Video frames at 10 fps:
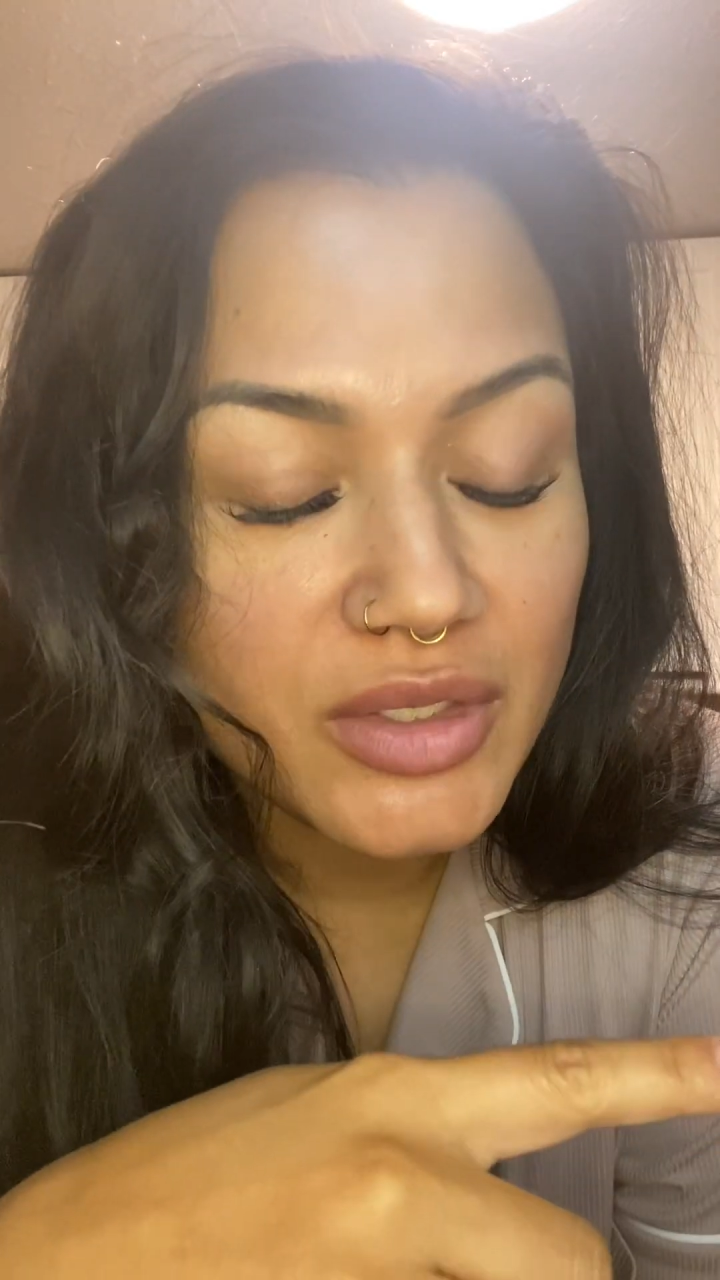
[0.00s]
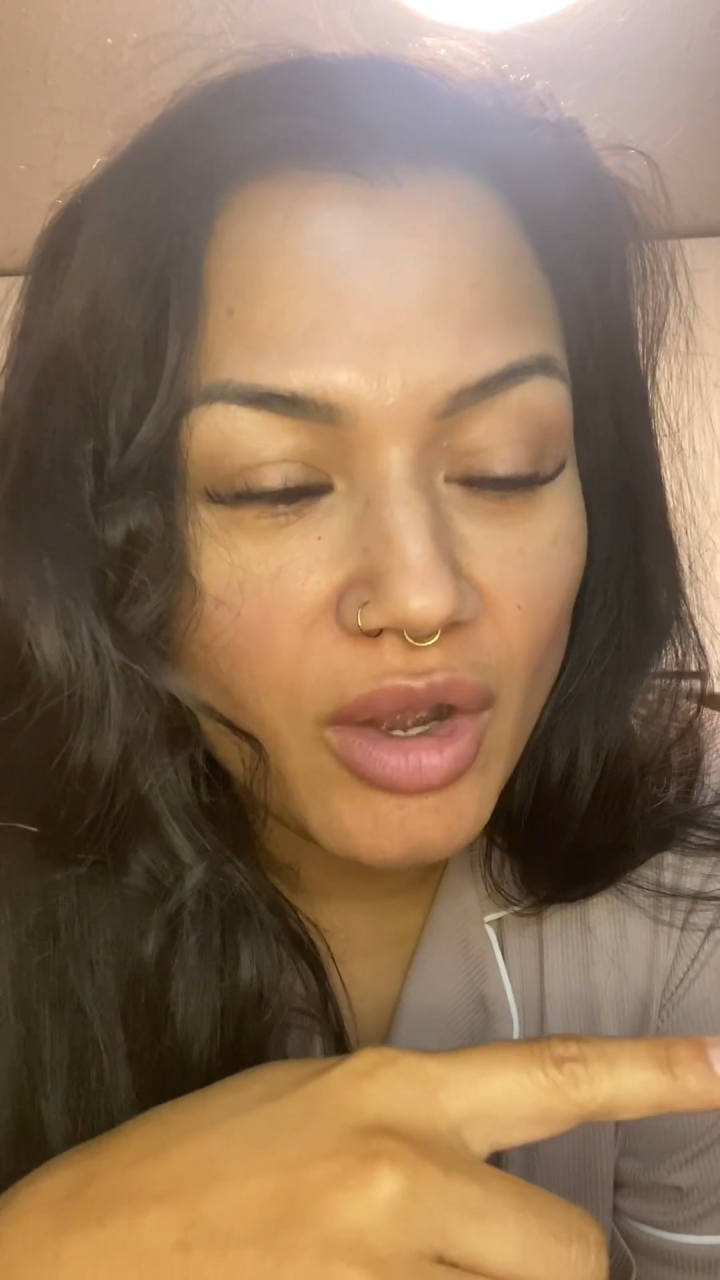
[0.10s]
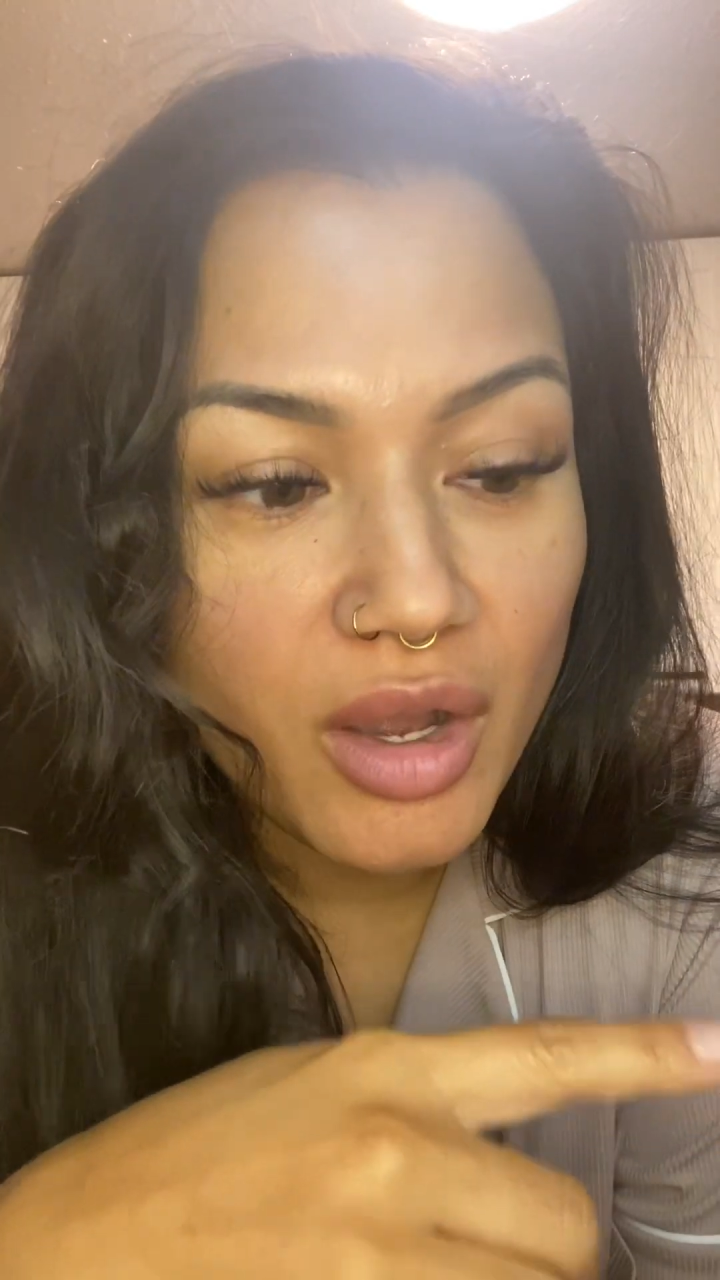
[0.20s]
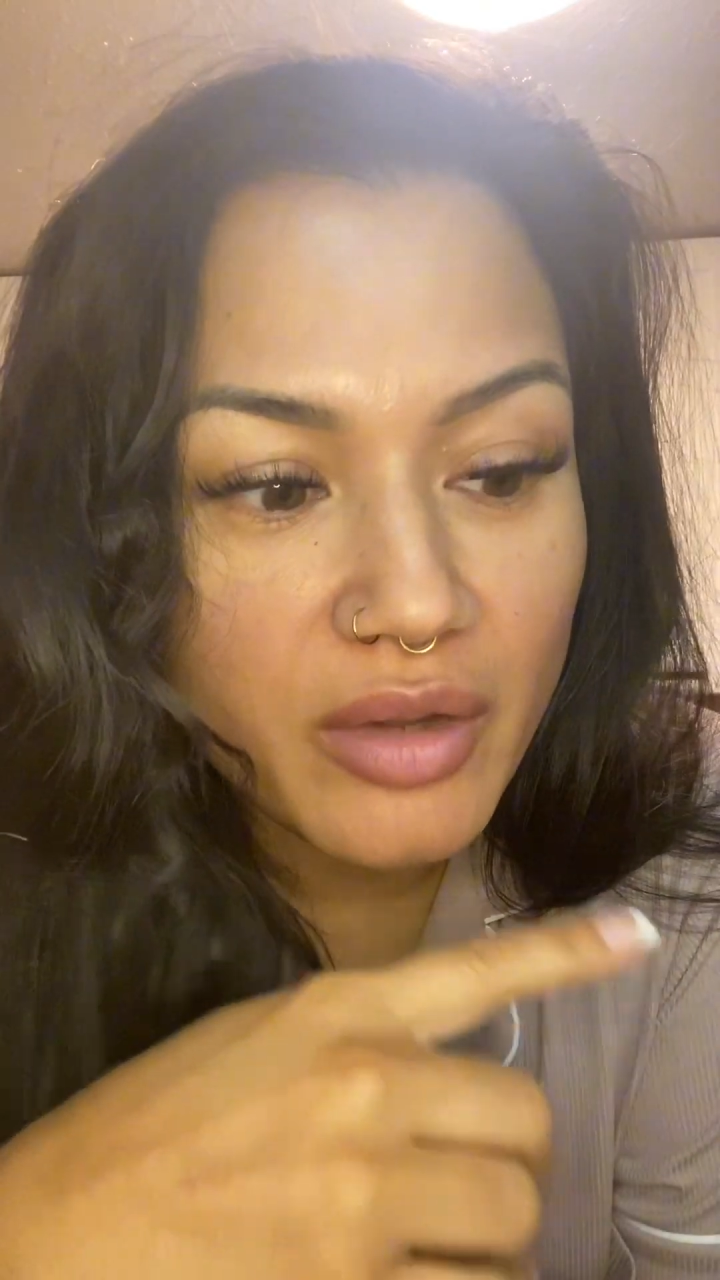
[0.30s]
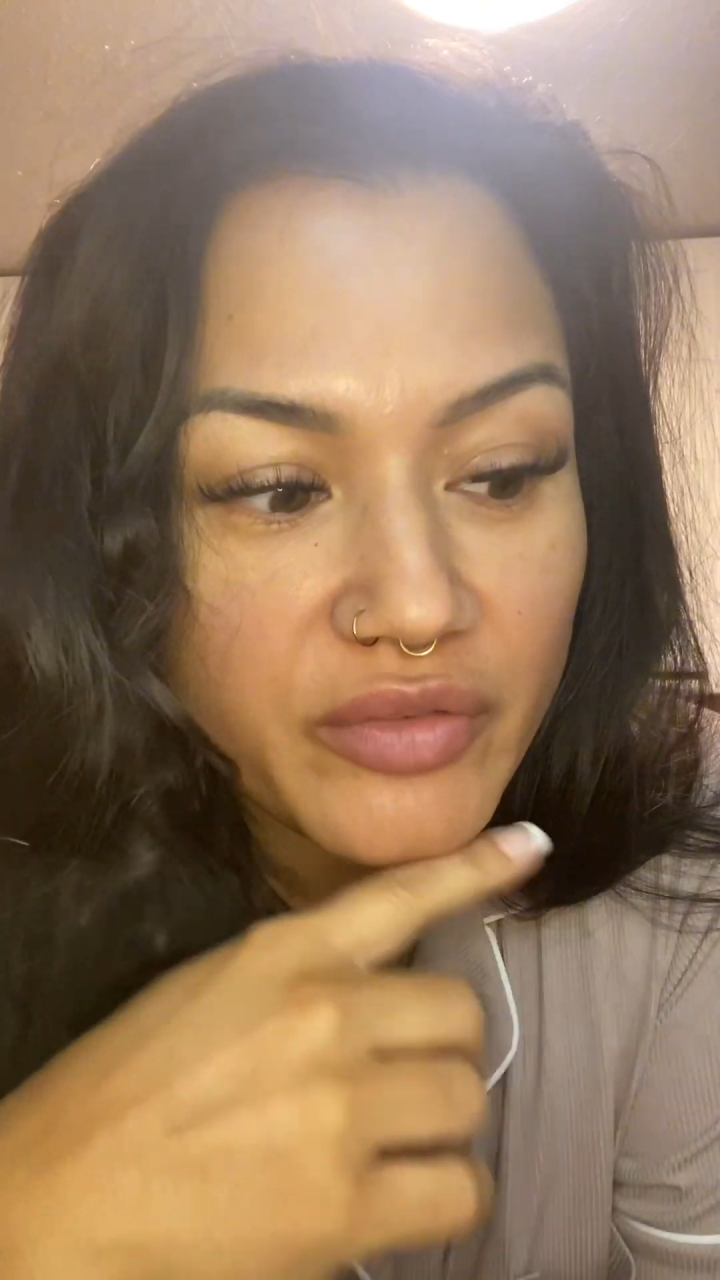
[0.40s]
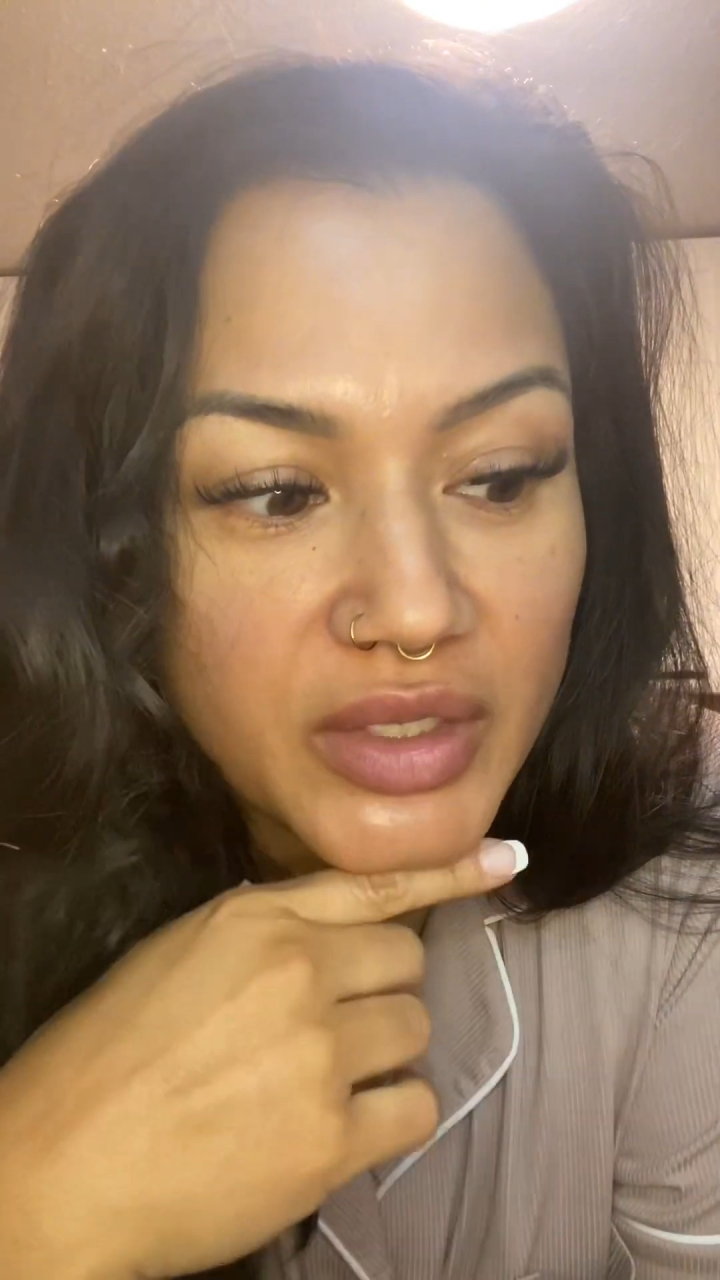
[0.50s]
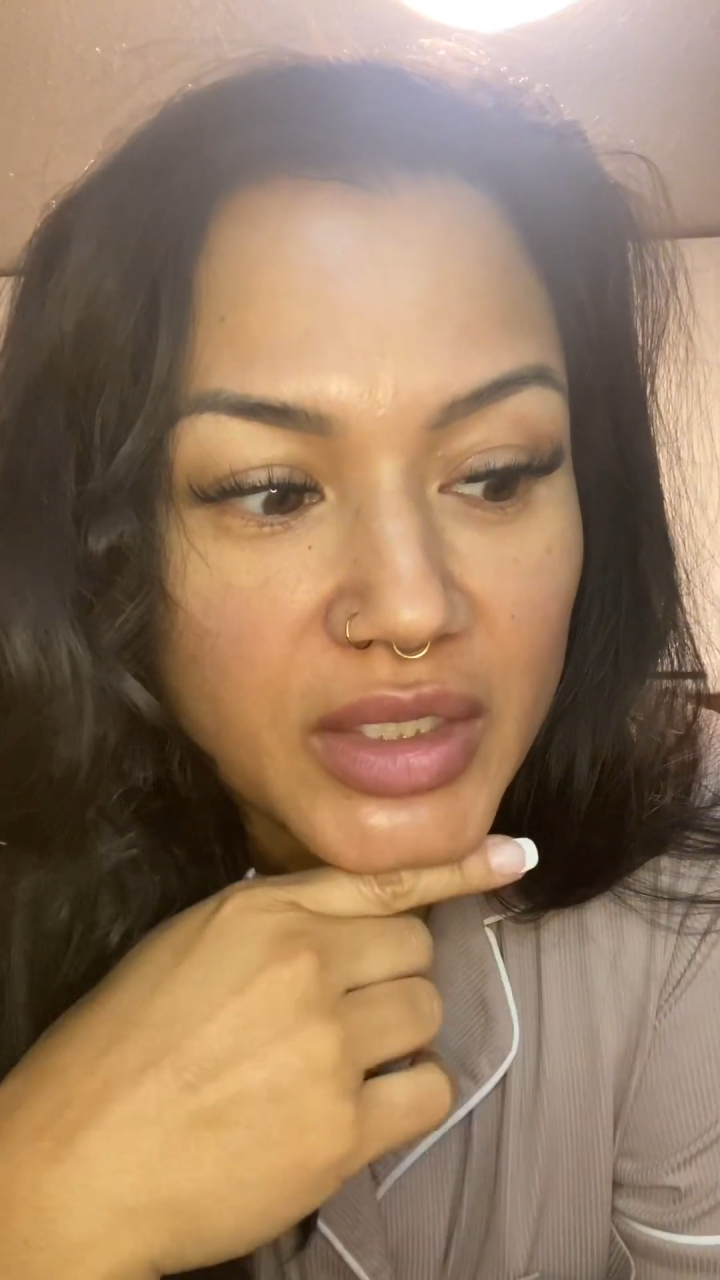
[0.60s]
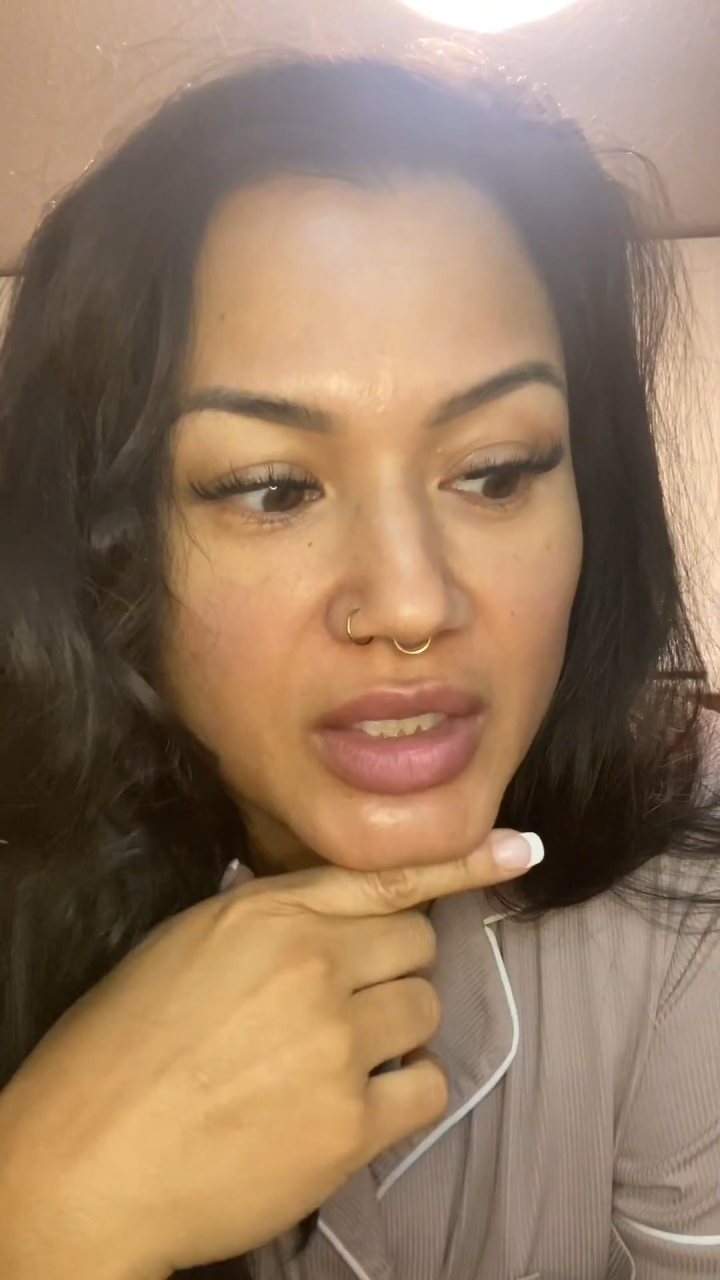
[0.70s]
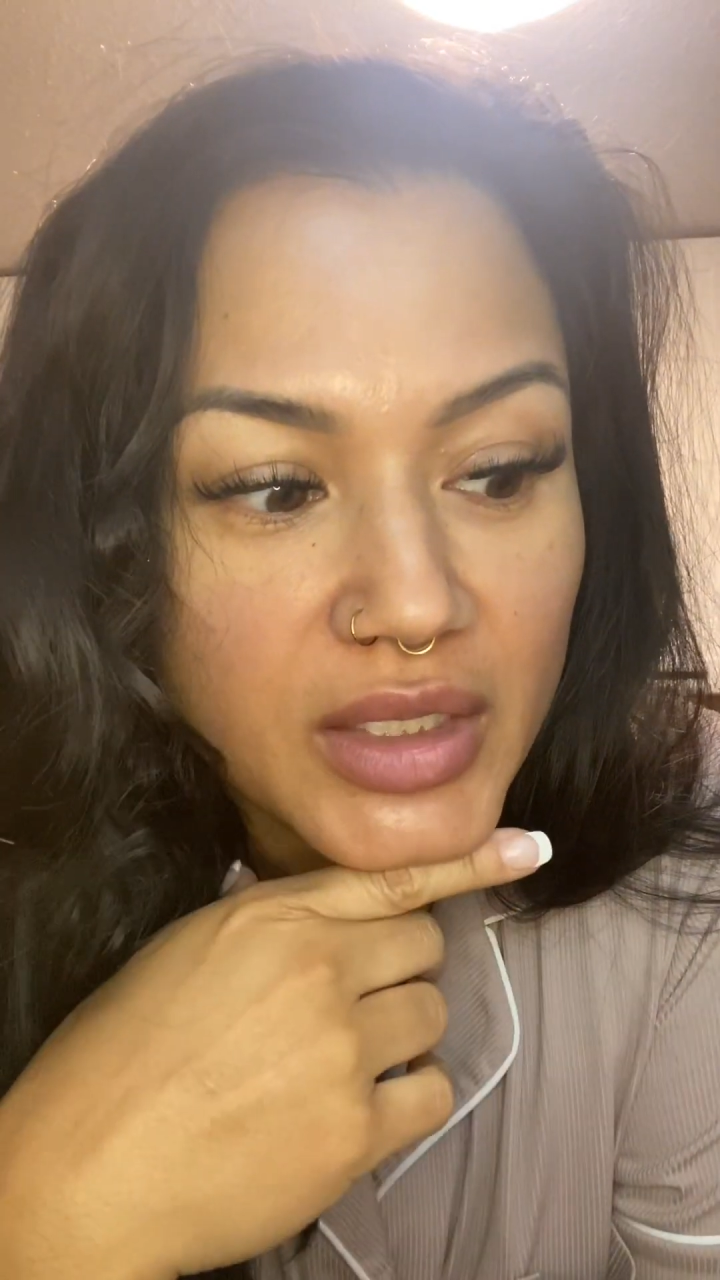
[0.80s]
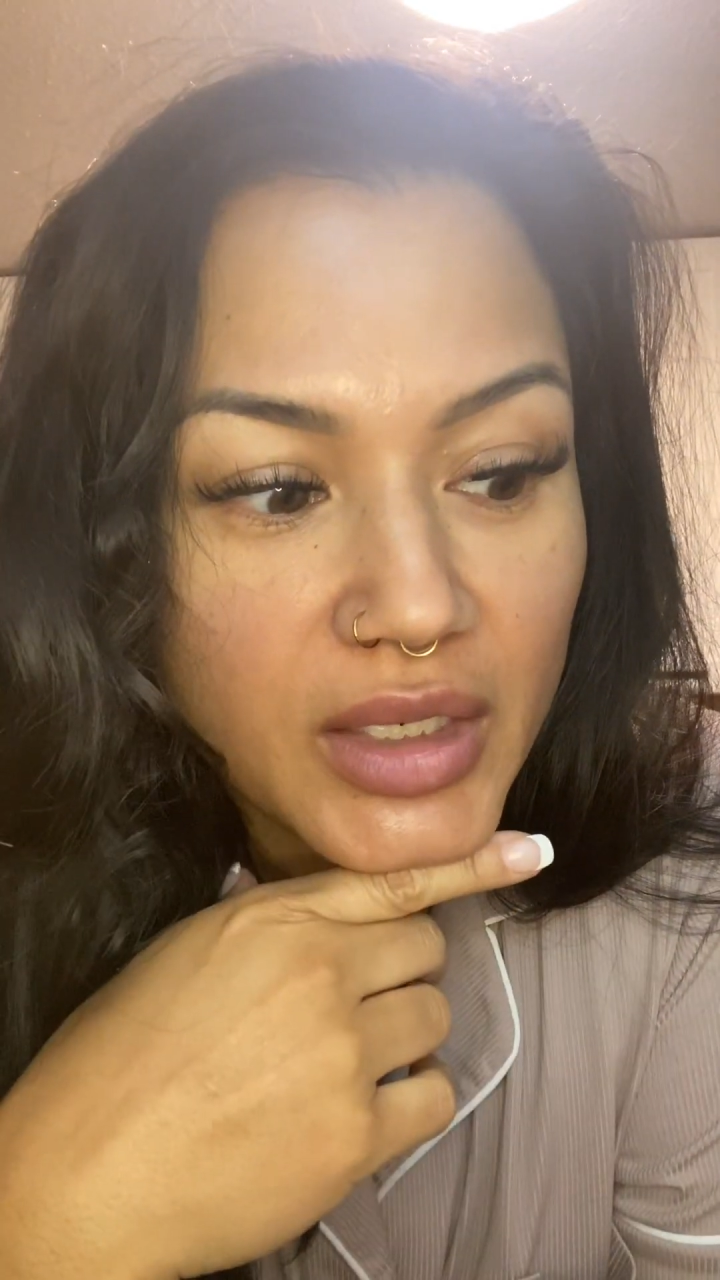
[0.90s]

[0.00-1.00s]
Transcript: coffee.